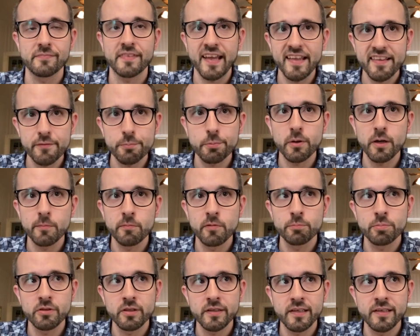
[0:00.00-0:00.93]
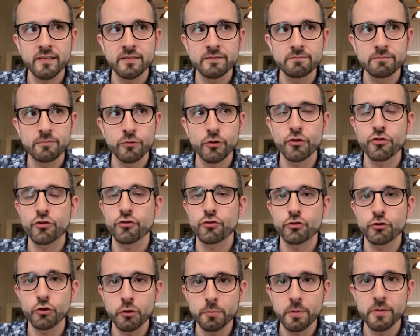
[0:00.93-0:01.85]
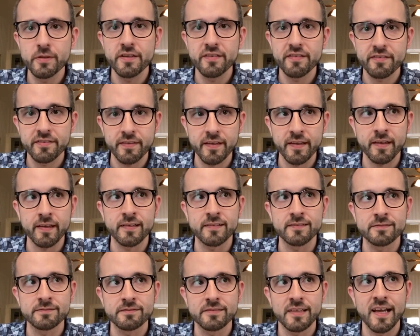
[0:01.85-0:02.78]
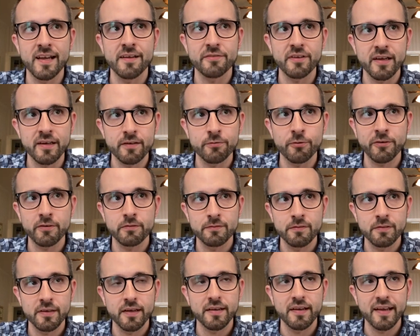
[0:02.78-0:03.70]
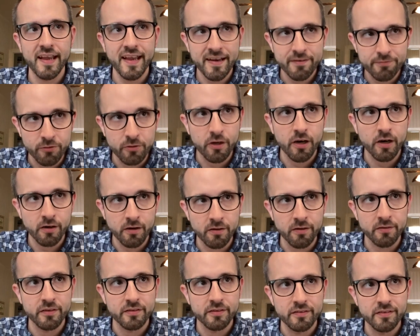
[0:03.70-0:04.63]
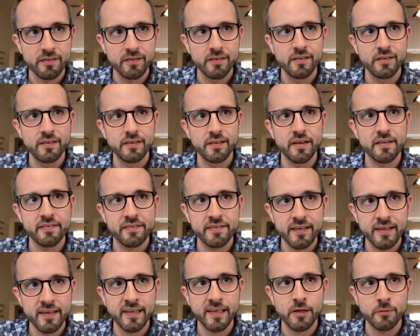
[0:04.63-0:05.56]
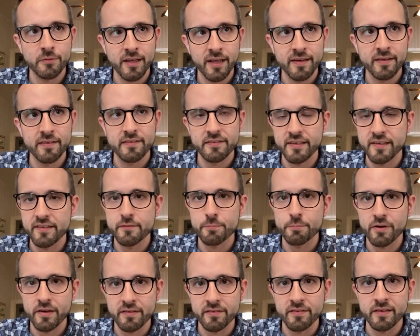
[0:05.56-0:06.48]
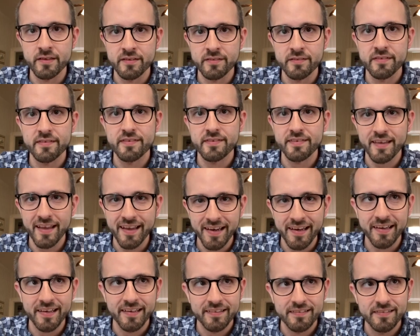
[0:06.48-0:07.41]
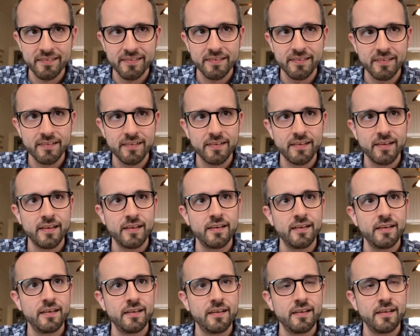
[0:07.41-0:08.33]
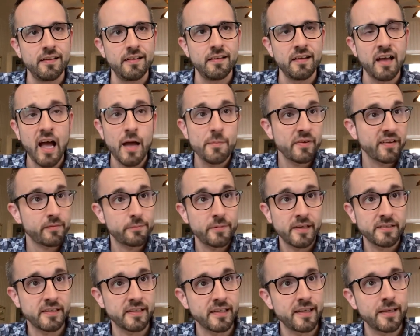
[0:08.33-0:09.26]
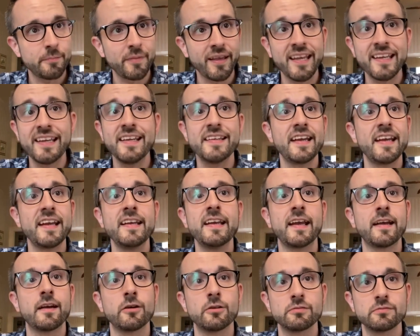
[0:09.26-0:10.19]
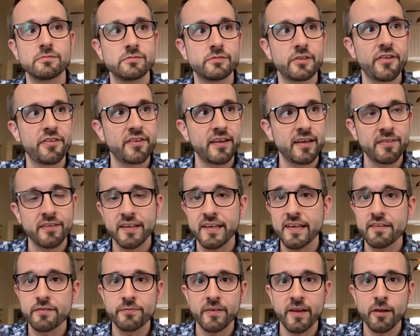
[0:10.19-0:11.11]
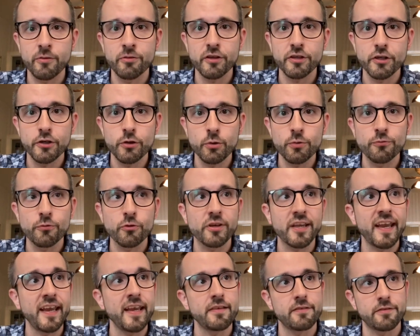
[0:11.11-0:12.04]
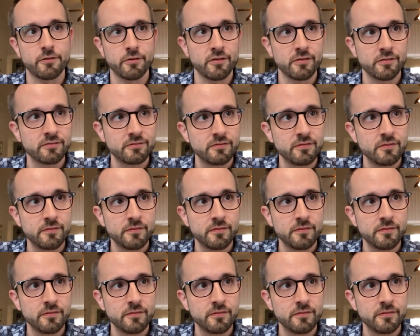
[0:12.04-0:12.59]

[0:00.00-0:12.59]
That's probably the stupidest thing I've ever heard a sitting United States president say. I'm expecting him any day now to say that he's found the cure for cancer,